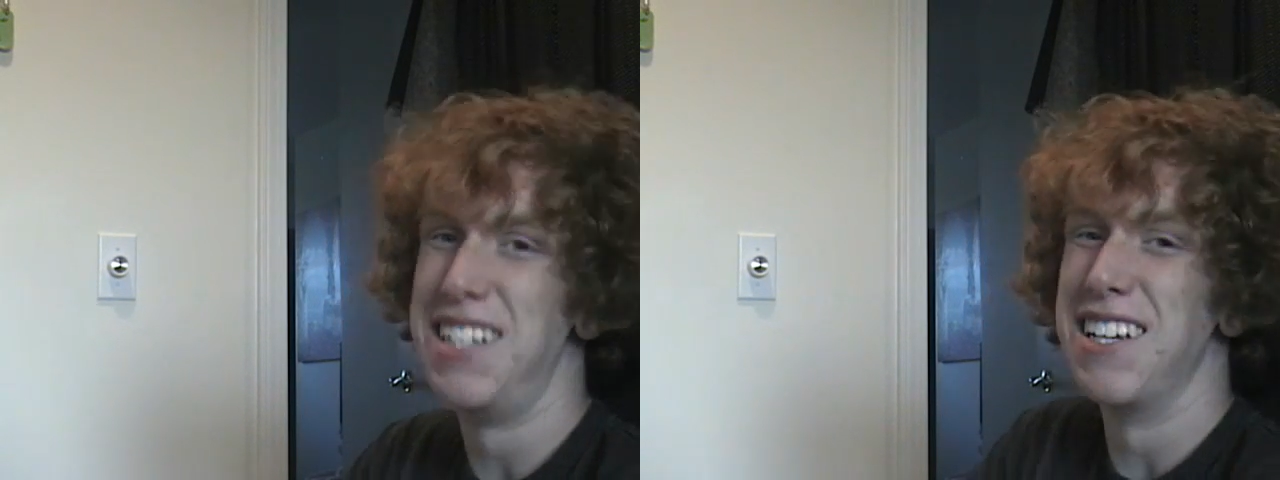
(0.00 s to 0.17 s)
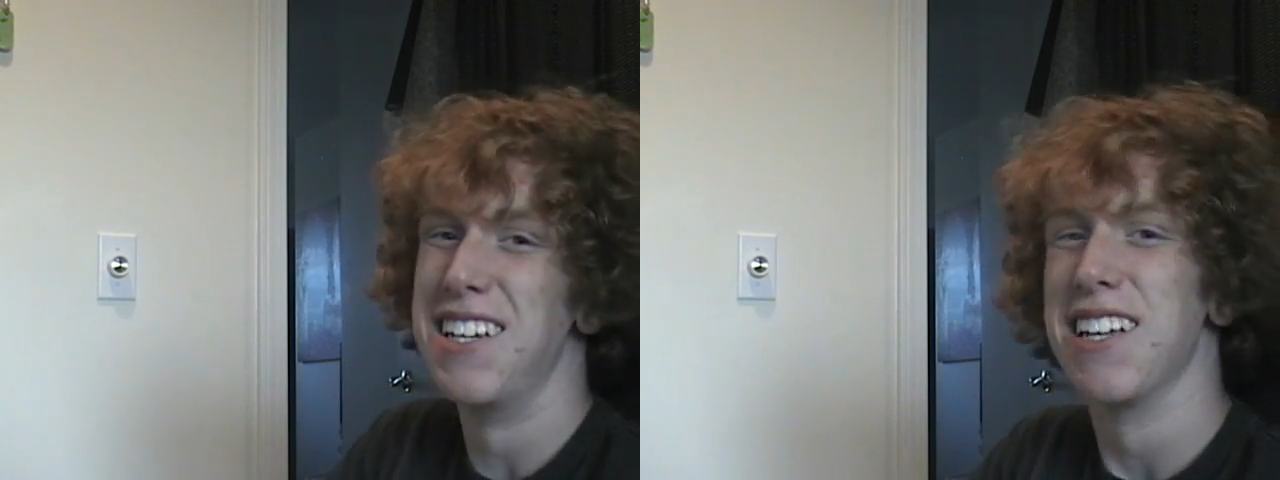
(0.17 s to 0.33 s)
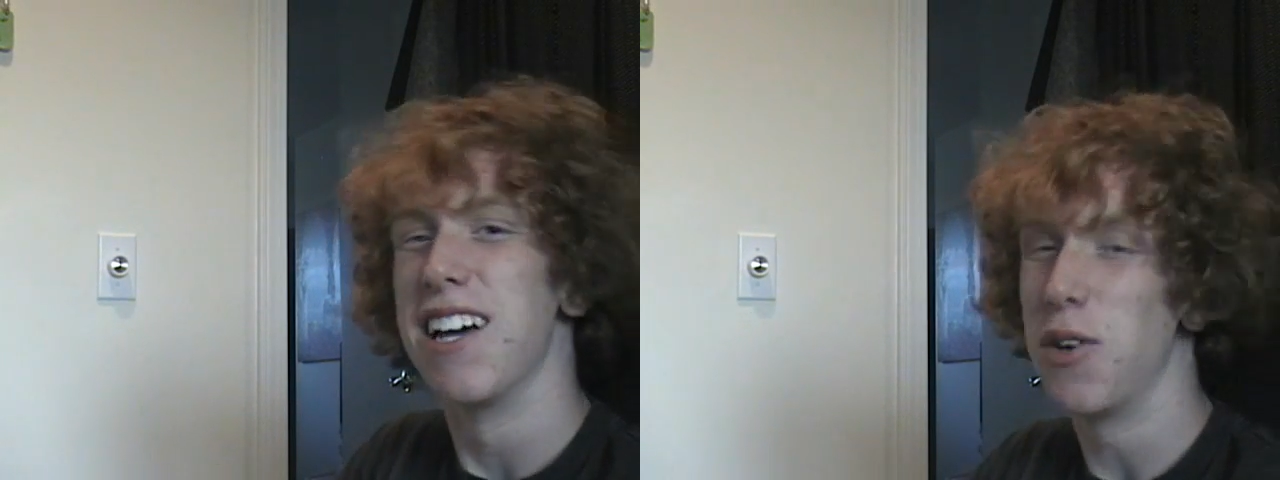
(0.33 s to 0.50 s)
I
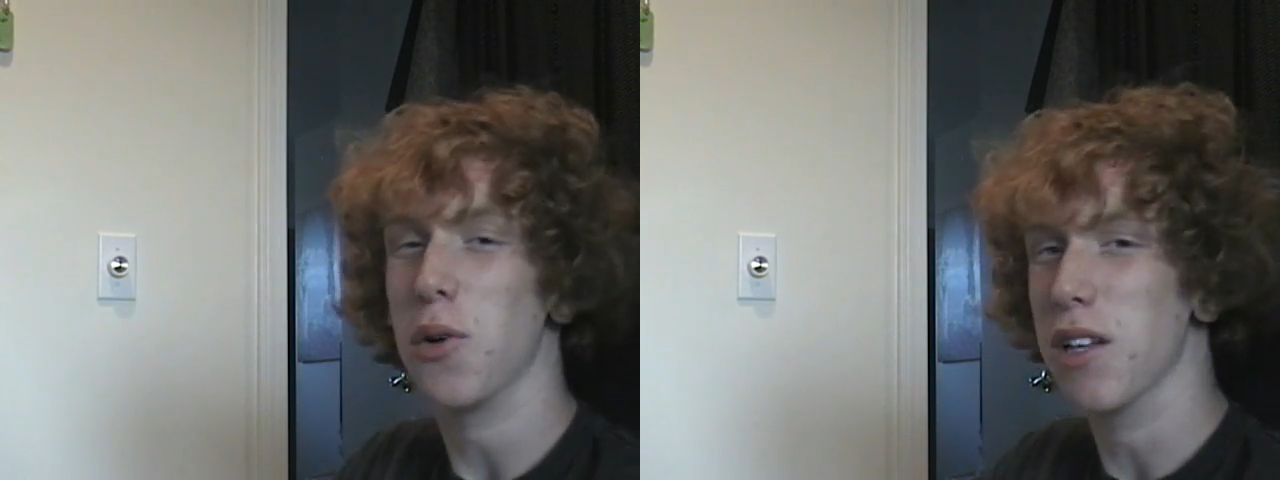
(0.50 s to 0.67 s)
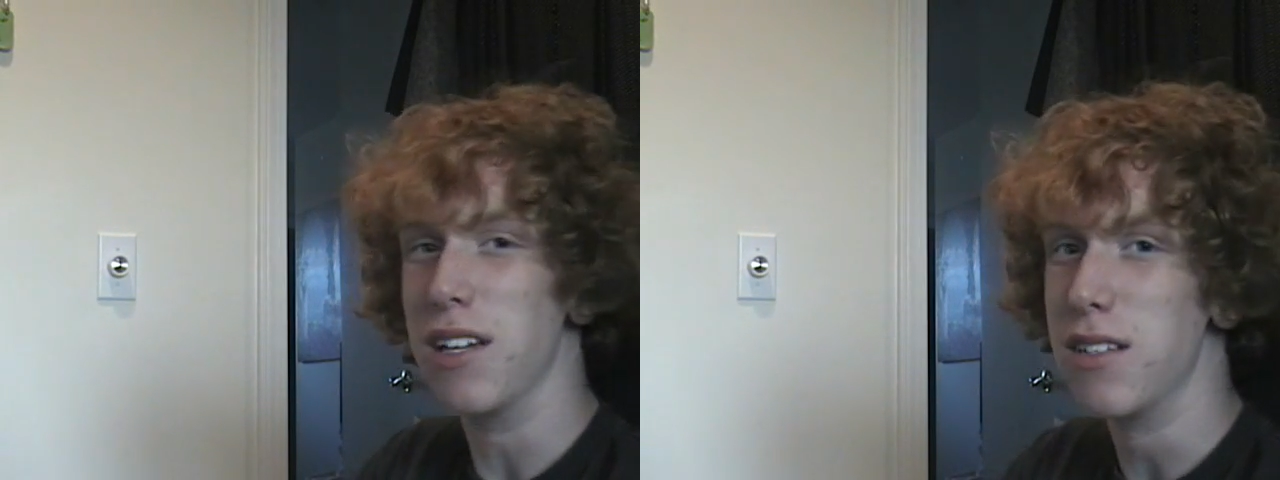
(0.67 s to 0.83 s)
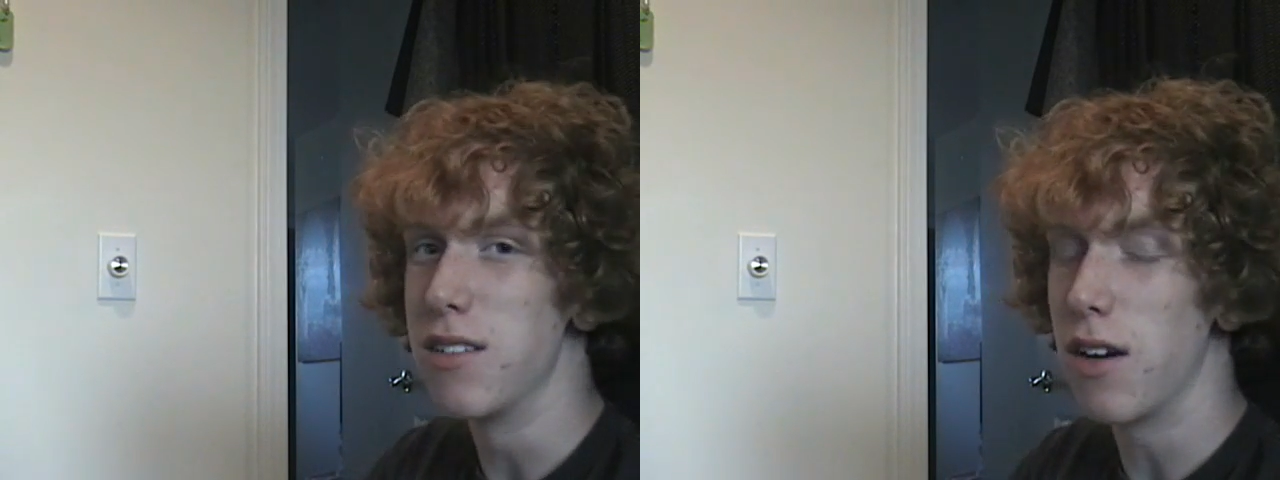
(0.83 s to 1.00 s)
did. I
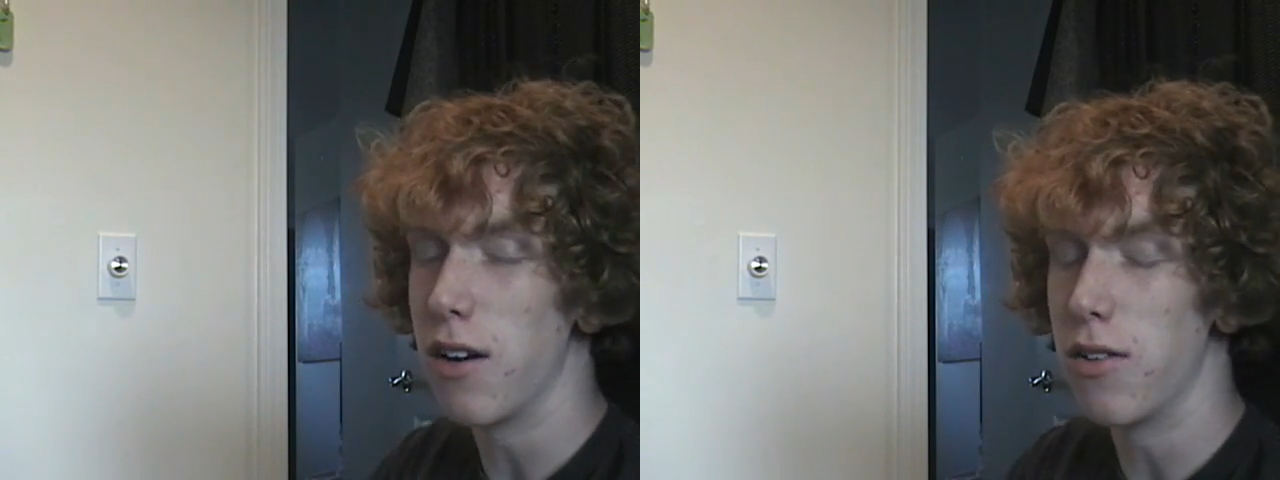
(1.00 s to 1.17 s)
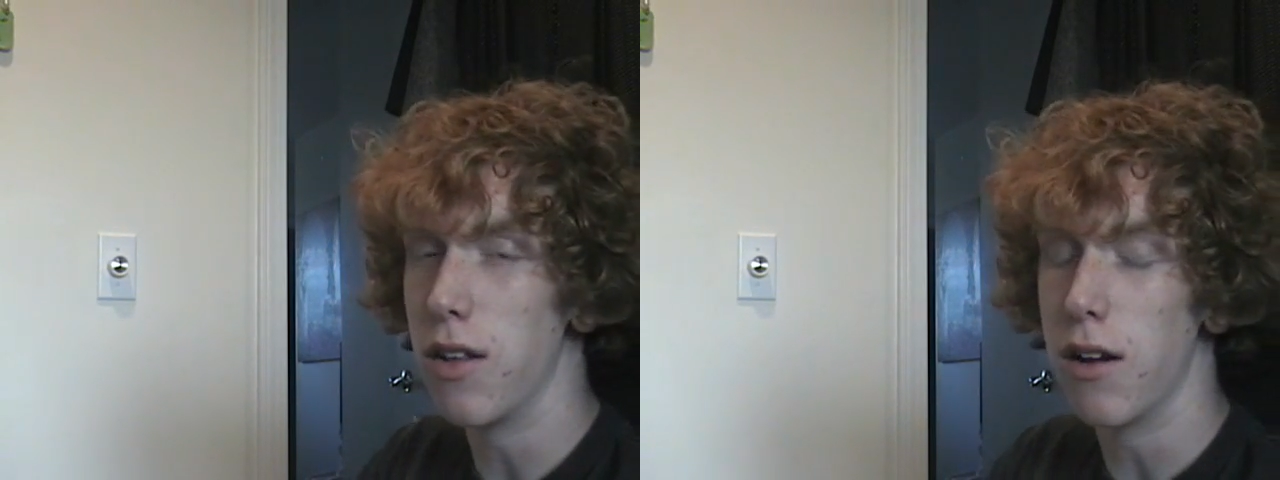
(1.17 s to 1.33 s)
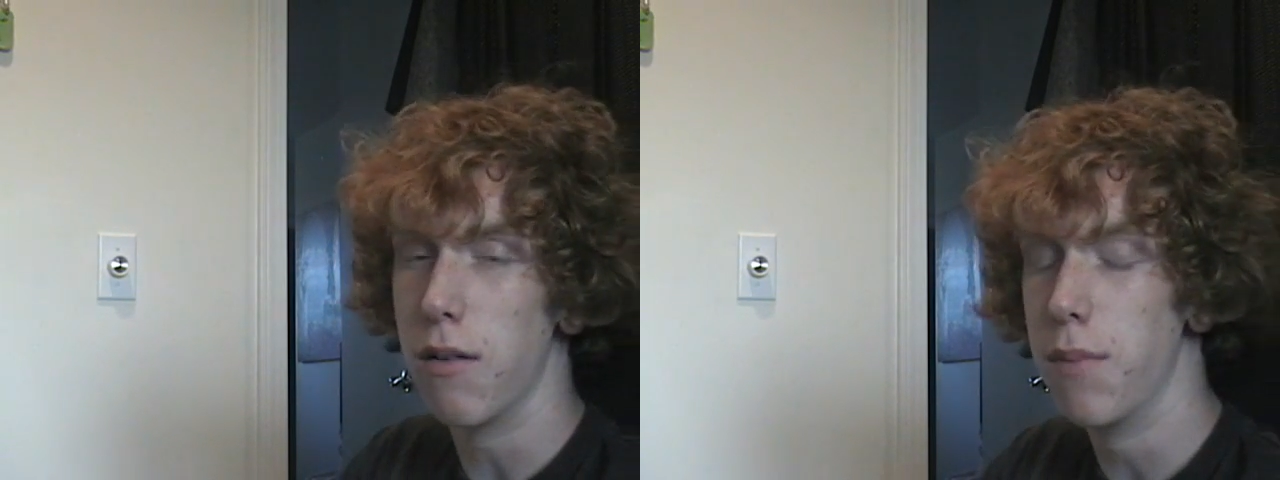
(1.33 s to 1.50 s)
totally saw you there.